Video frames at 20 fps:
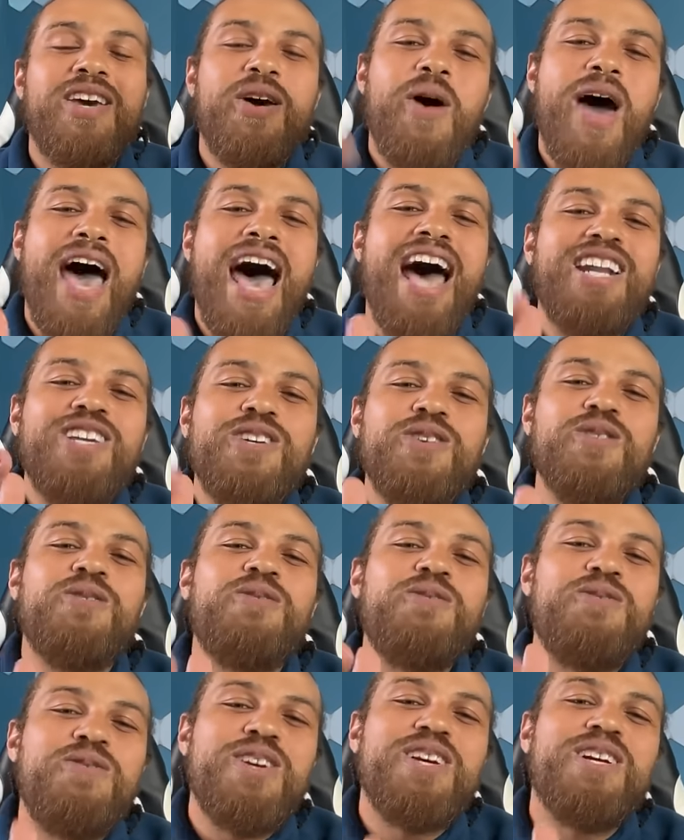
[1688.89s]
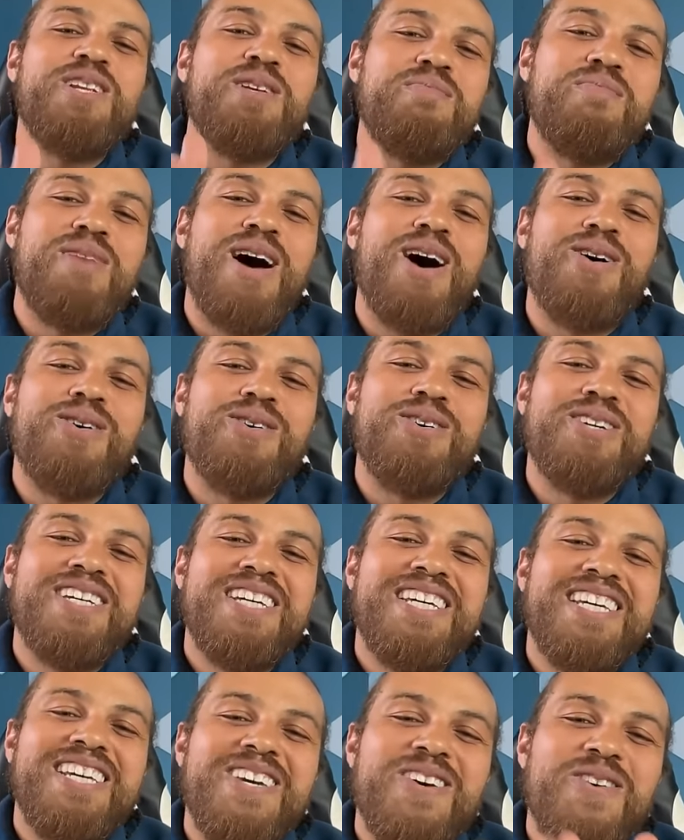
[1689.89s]
How do you feel about
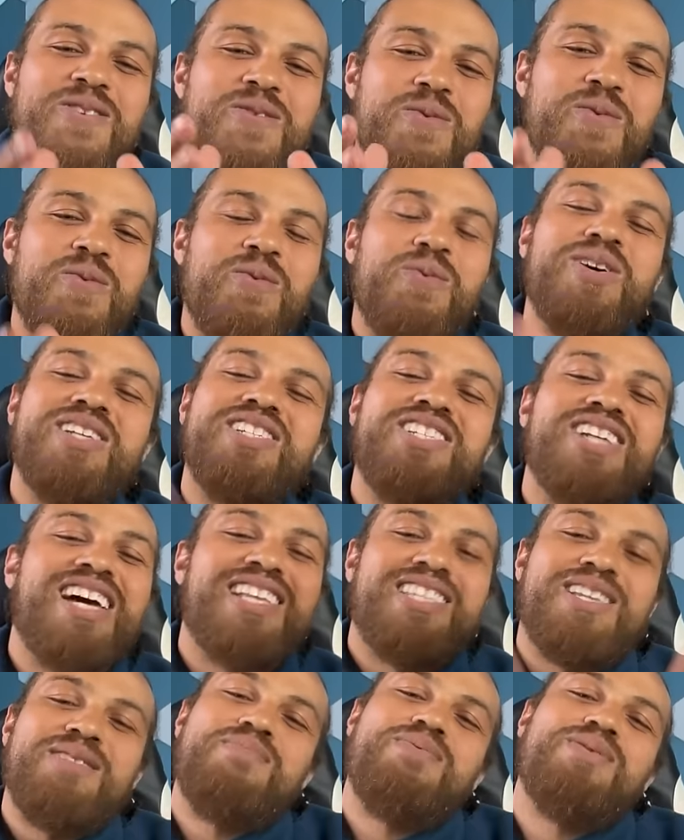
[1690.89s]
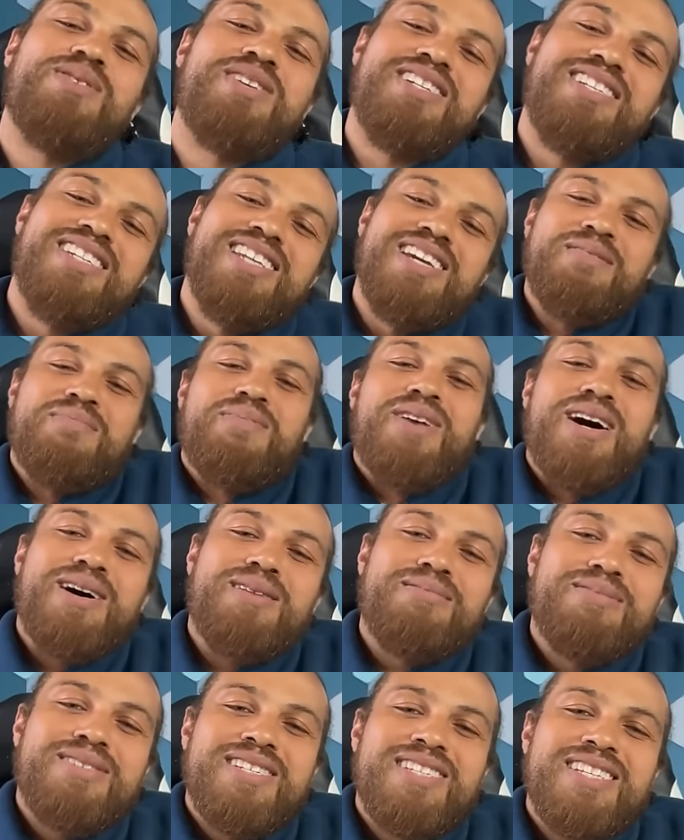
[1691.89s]
what Jonathan Porter did,
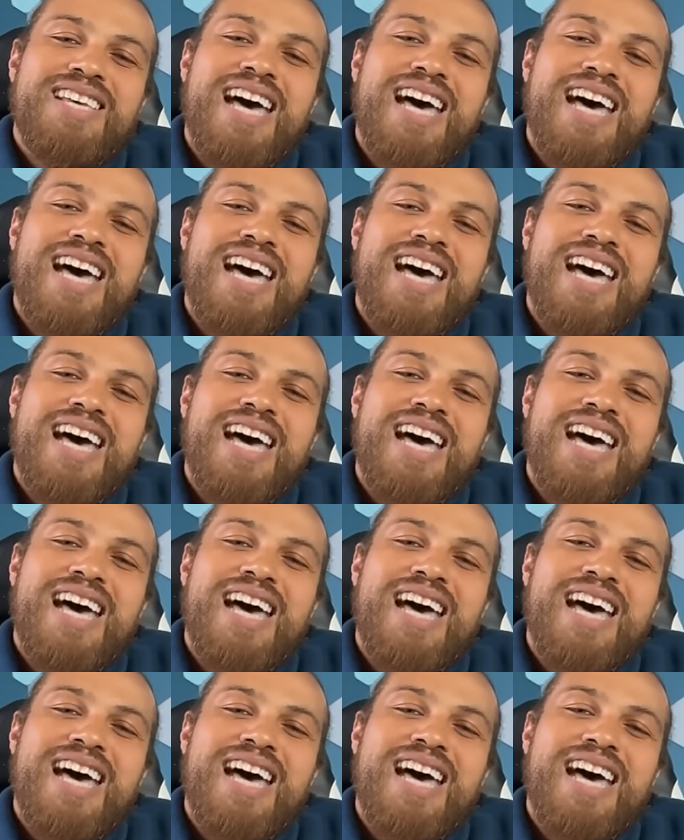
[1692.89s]
Pops?